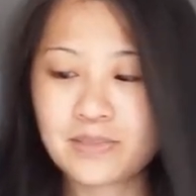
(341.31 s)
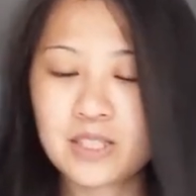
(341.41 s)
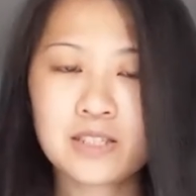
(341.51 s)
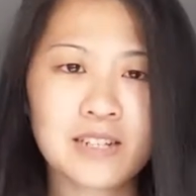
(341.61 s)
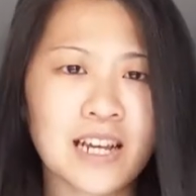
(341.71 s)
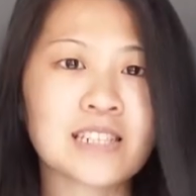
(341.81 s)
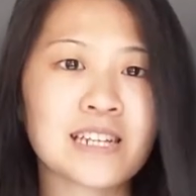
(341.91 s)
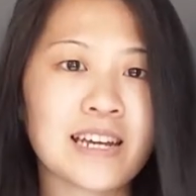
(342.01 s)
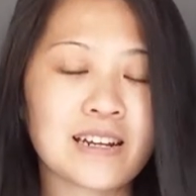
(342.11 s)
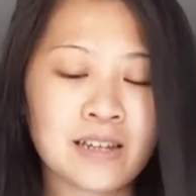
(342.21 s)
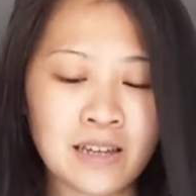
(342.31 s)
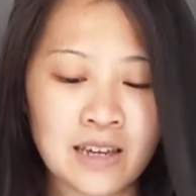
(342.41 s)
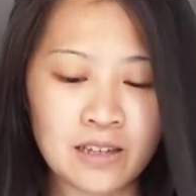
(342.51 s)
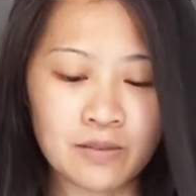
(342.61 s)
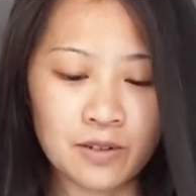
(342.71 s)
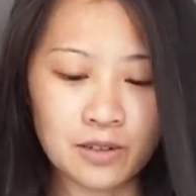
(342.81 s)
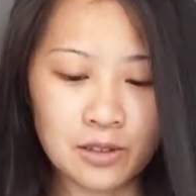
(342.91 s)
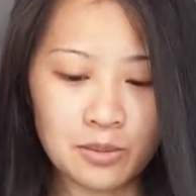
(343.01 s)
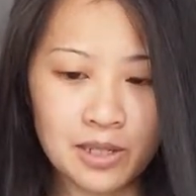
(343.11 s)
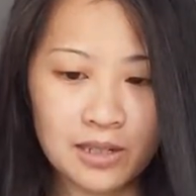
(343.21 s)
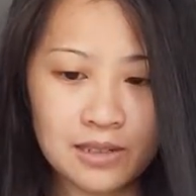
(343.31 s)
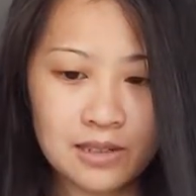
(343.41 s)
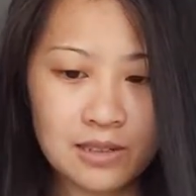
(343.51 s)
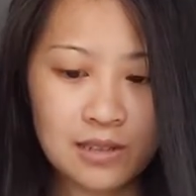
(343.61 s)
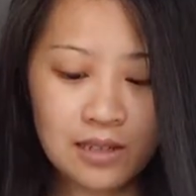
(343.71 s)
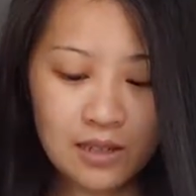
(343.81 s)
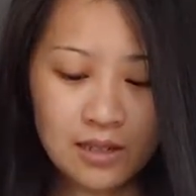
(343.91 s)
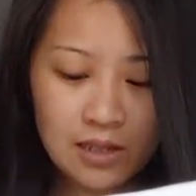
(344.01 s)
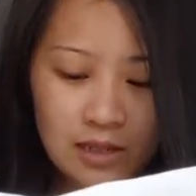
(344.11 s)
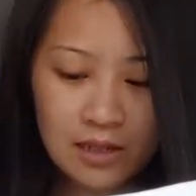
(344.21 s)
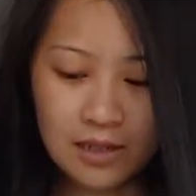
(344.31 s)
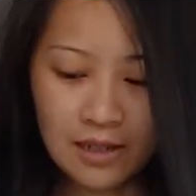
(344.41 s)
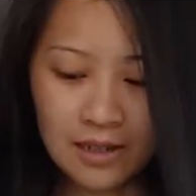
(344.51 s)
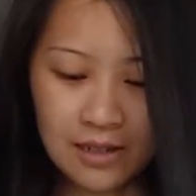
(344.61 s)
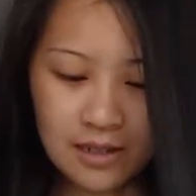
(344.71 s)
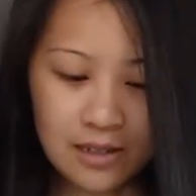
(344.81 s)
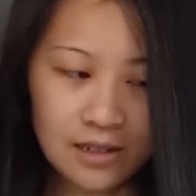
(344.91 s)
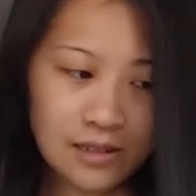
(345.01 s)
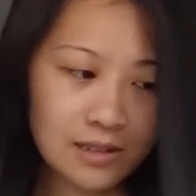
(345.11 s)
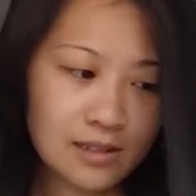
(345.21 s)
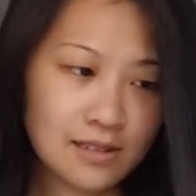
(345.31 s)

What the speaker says: this one I actually had hanging for a little bit. Yeah.